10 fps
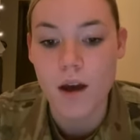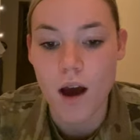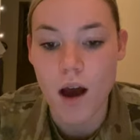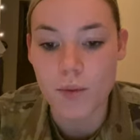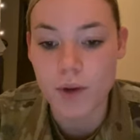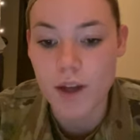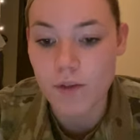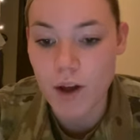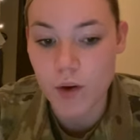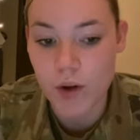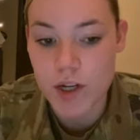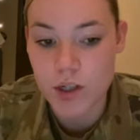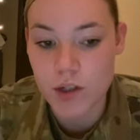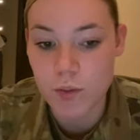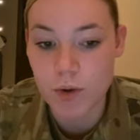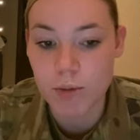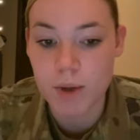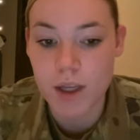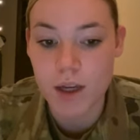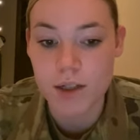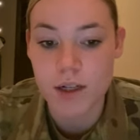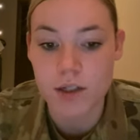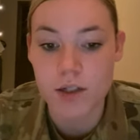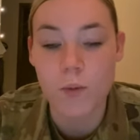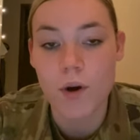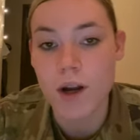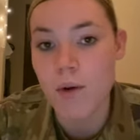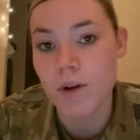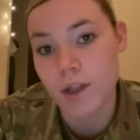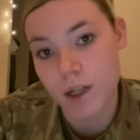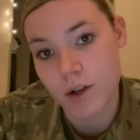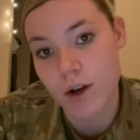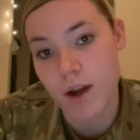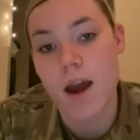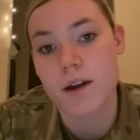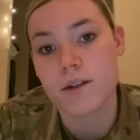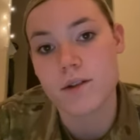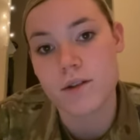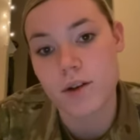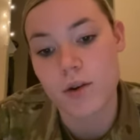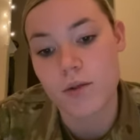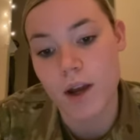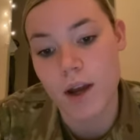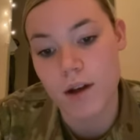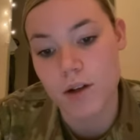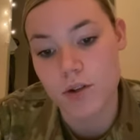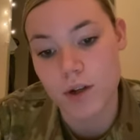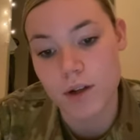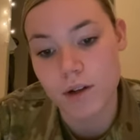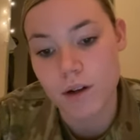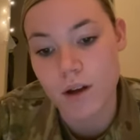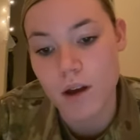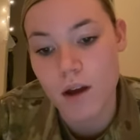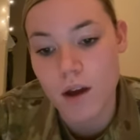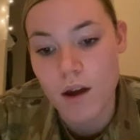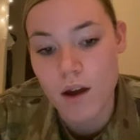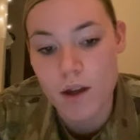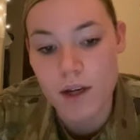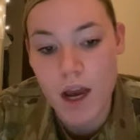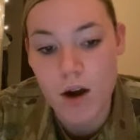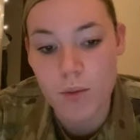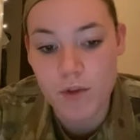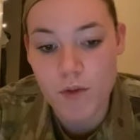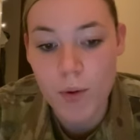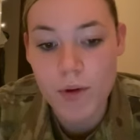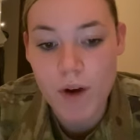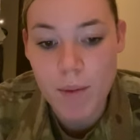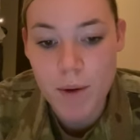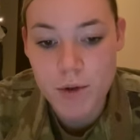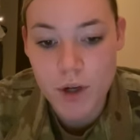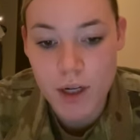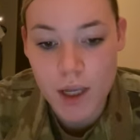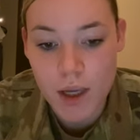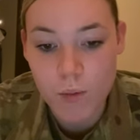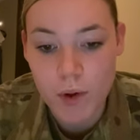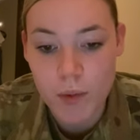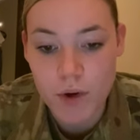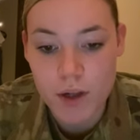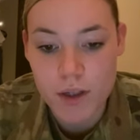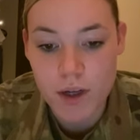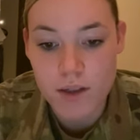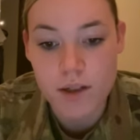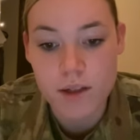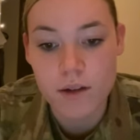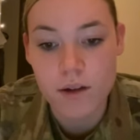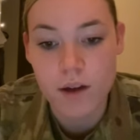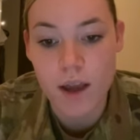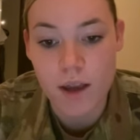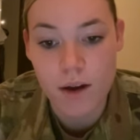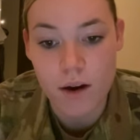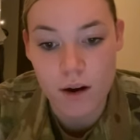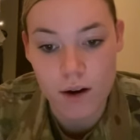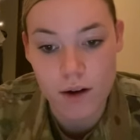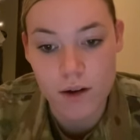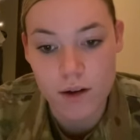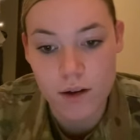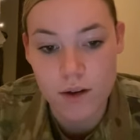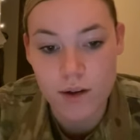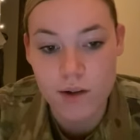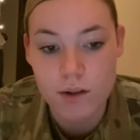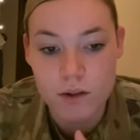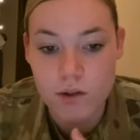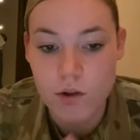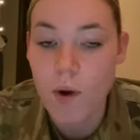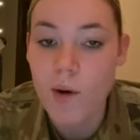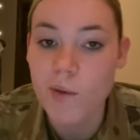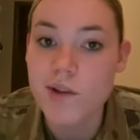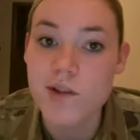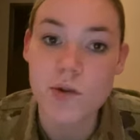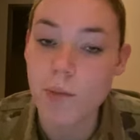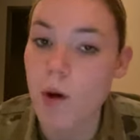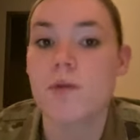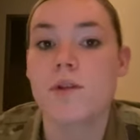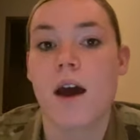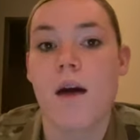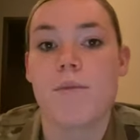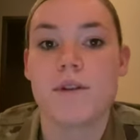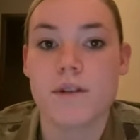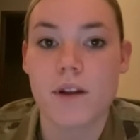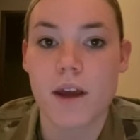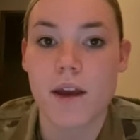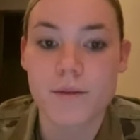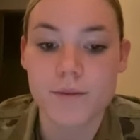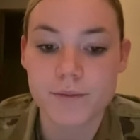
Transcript: Uh, Re-evaluations will be conducted one hour later at 0900. Now, before we wrap up training, we will conduct an AAR. So what was supposed to happen today?